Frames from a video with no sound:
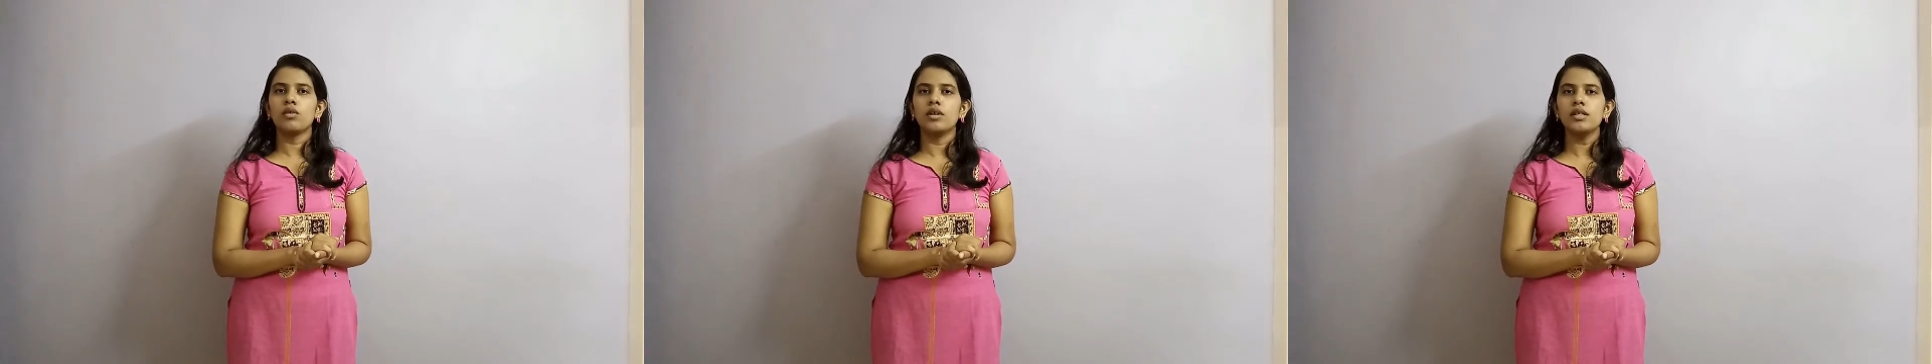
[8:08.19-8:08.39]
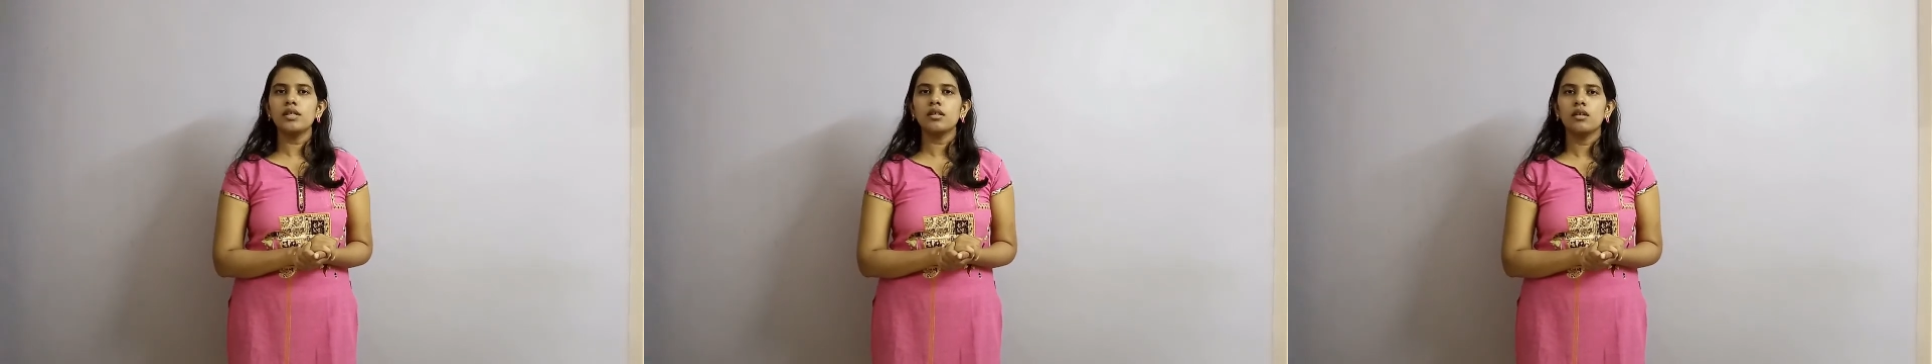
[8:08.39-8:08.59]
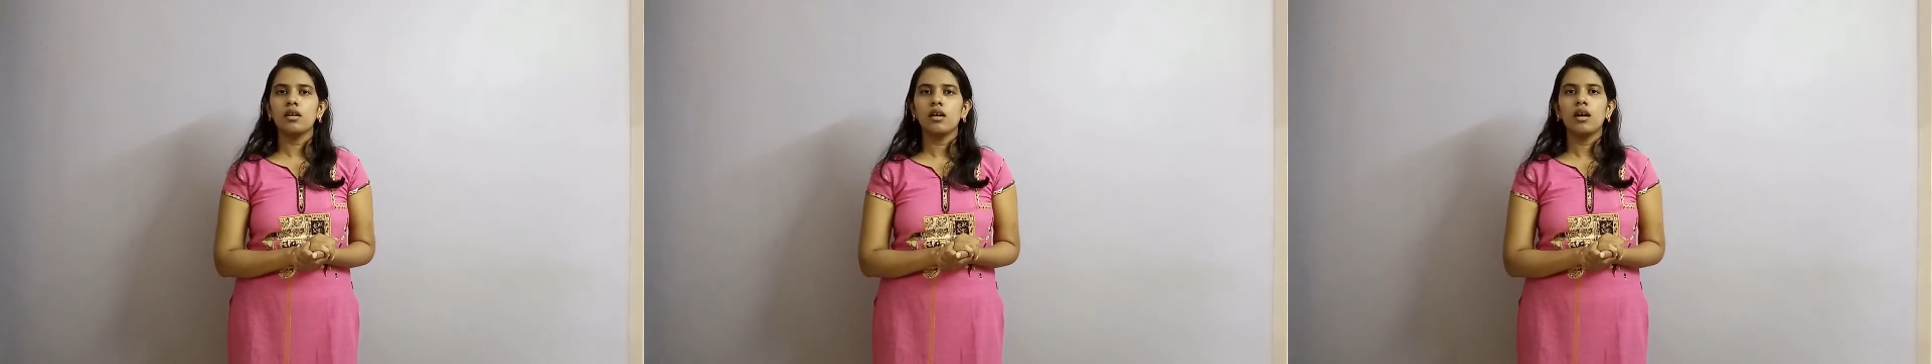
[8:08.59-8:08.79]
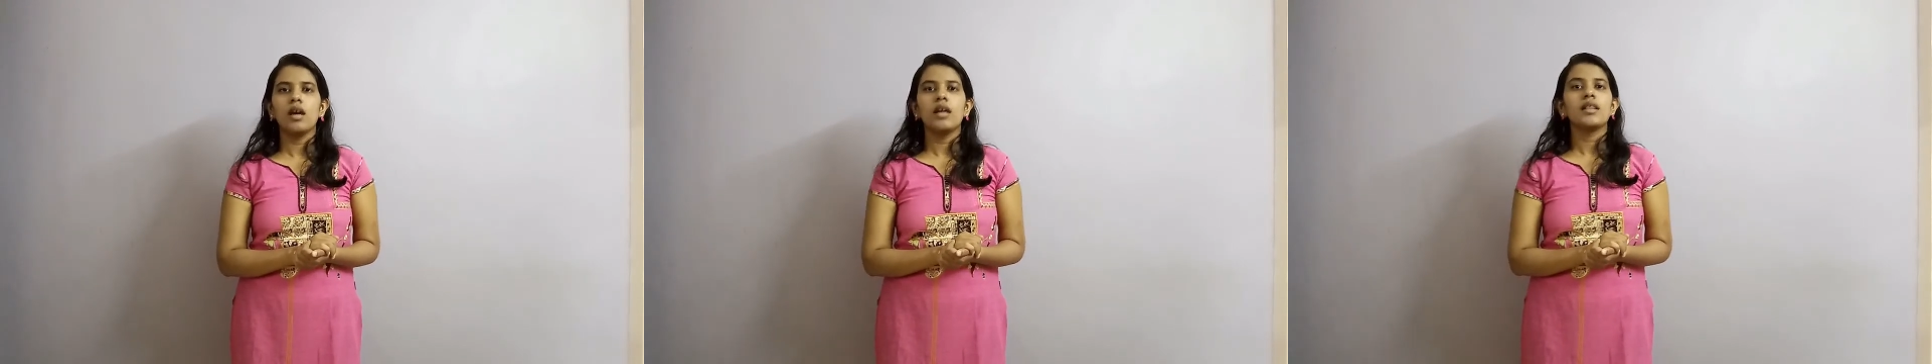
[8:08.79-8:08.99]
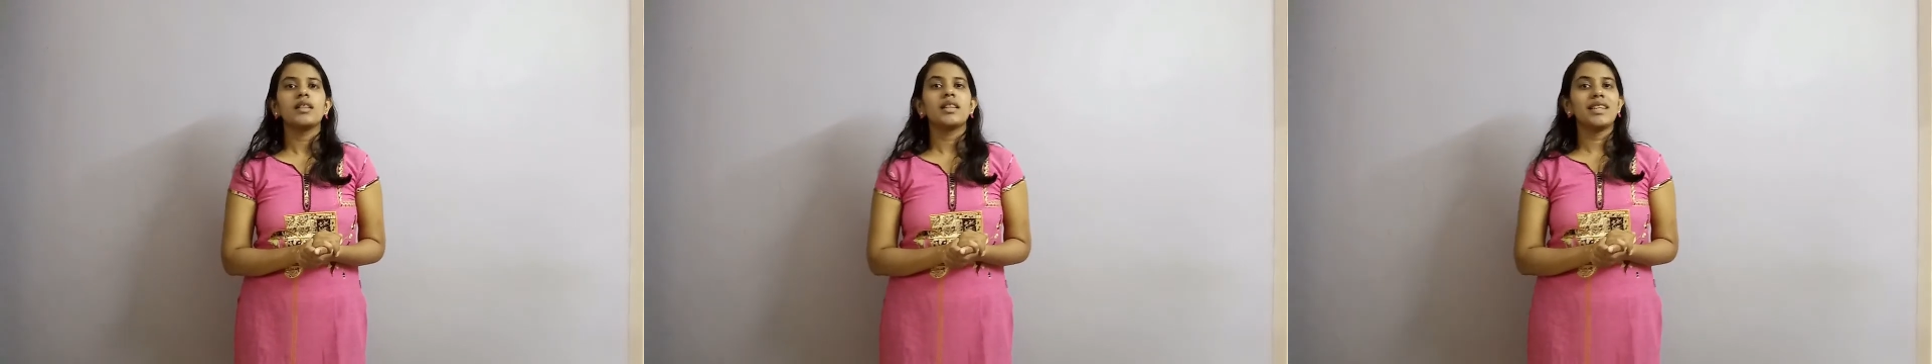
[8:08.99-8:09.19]
is
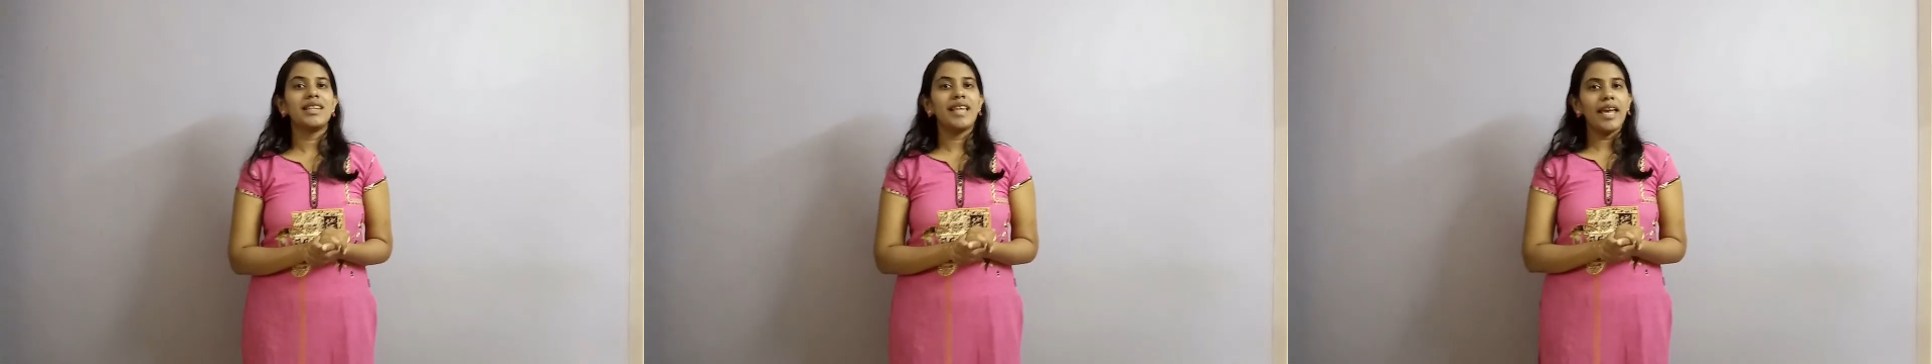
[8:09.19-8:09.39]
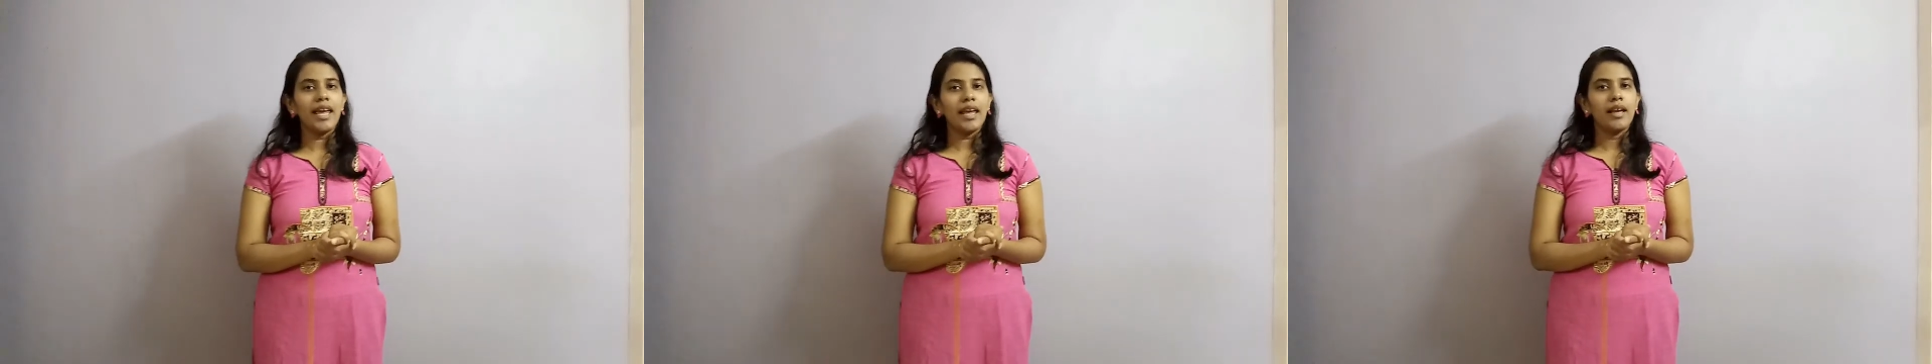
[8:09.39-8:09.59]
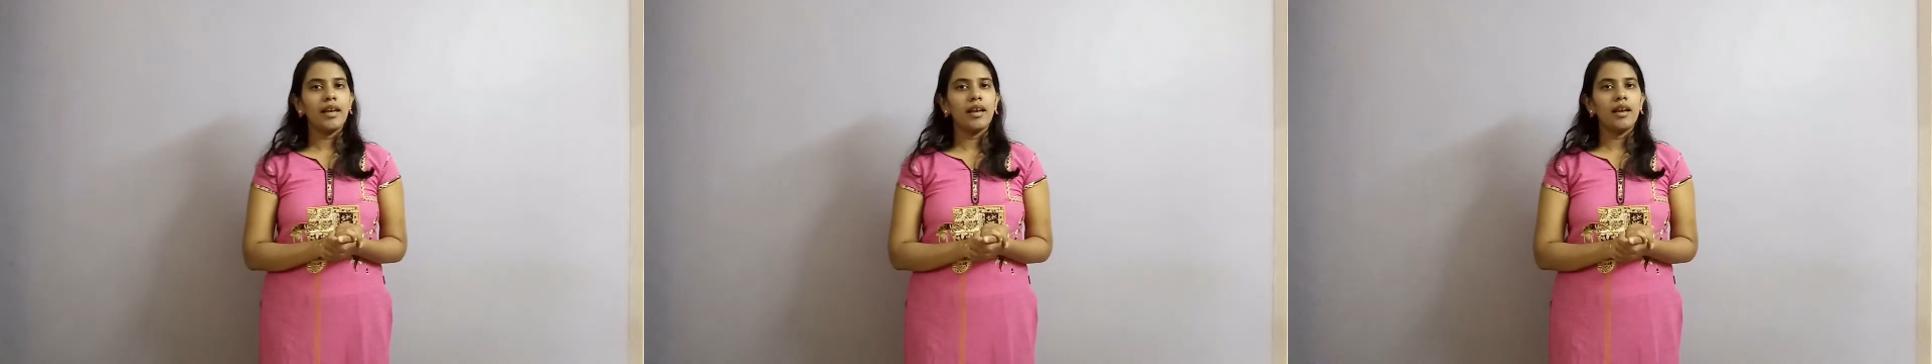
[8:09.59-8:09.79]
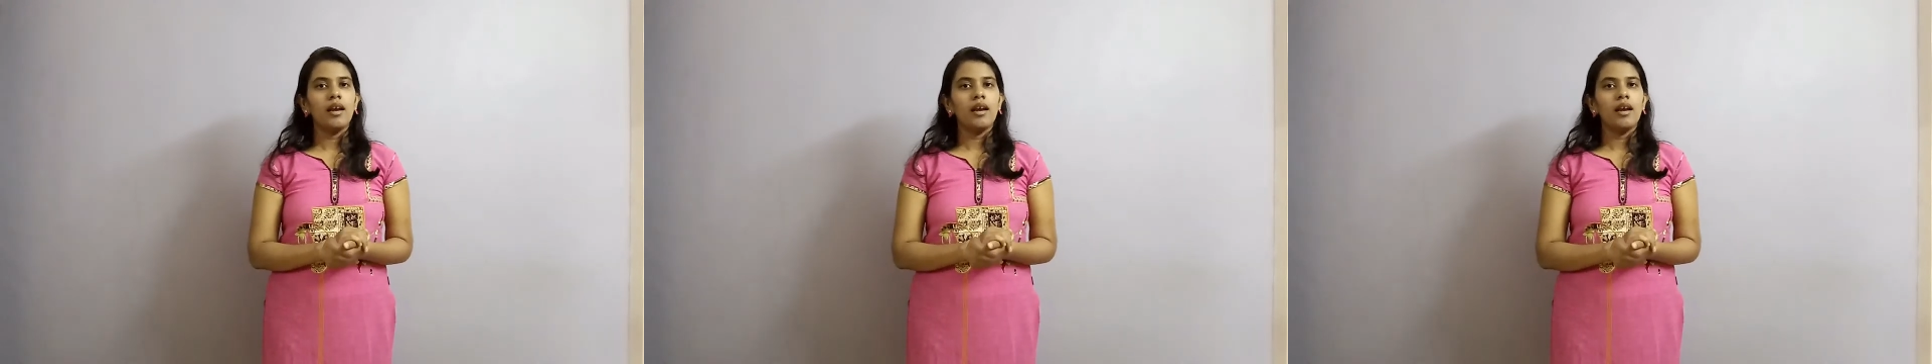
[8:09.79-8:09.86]
they